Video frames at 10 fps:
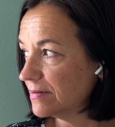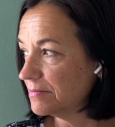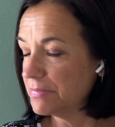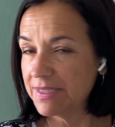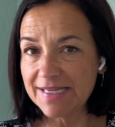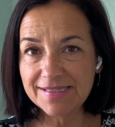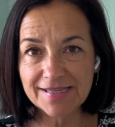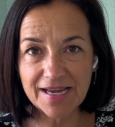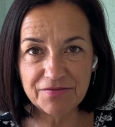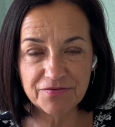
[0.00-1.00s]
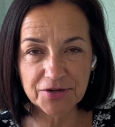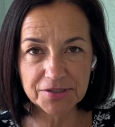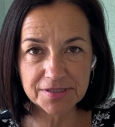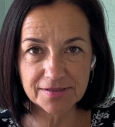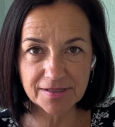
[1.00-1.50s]
but they cite
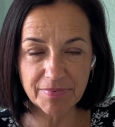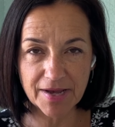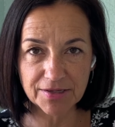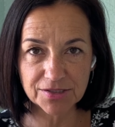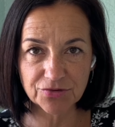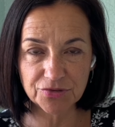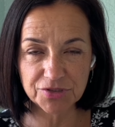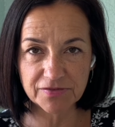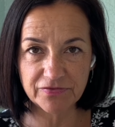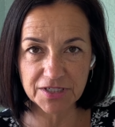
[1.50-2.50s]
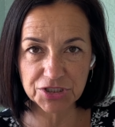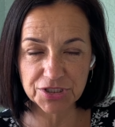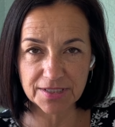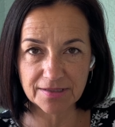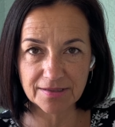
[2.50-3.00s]
verses about his
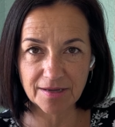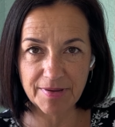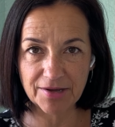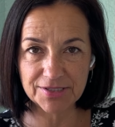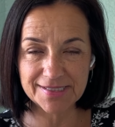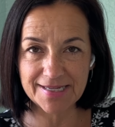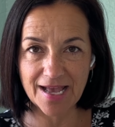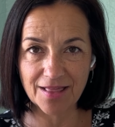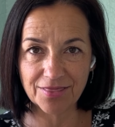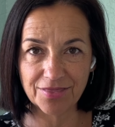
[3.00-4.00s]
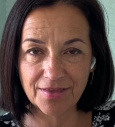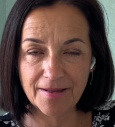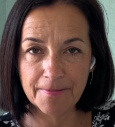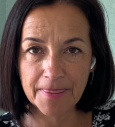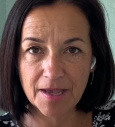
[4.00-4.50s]
crucifixion, about his death,
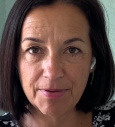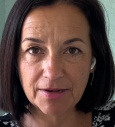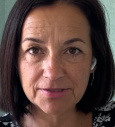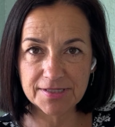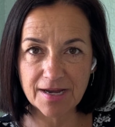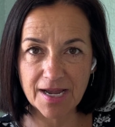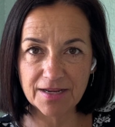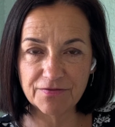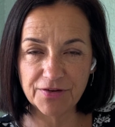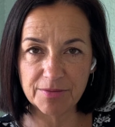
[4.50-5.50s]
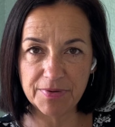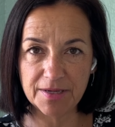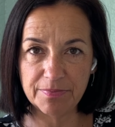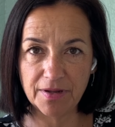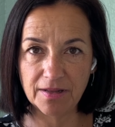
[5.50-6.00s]
about his dying for the
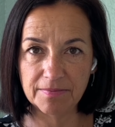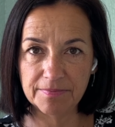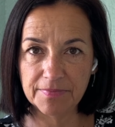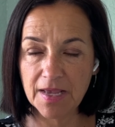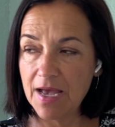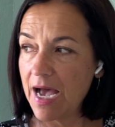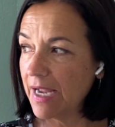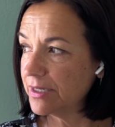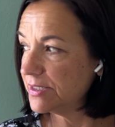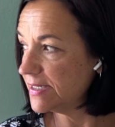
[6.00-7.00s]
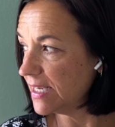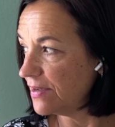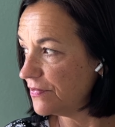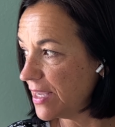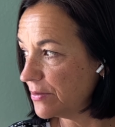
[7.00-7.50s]
people. I could see
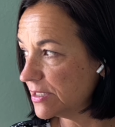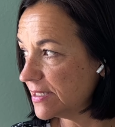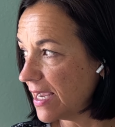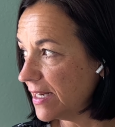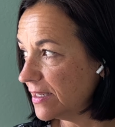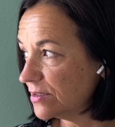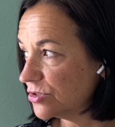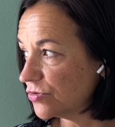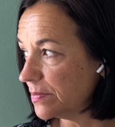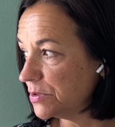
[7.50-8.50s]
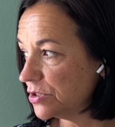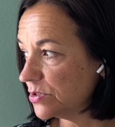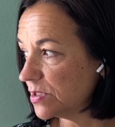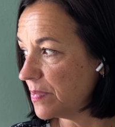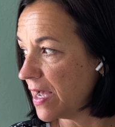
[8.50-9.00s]
if they were citing
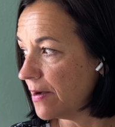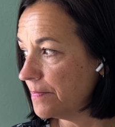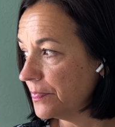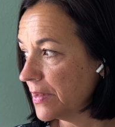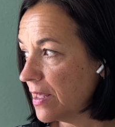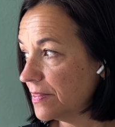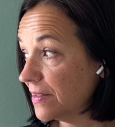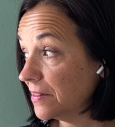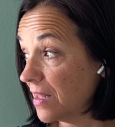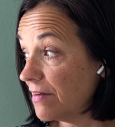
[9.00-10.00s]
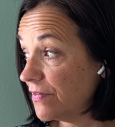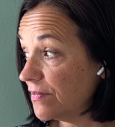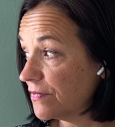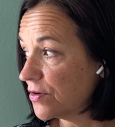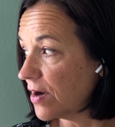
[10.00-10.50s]
scriptures about the love
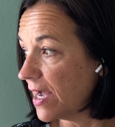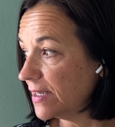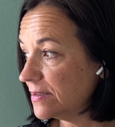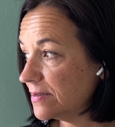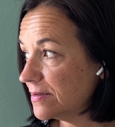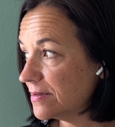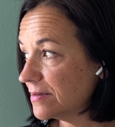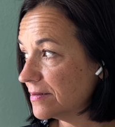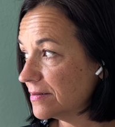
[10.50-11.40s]
of Christ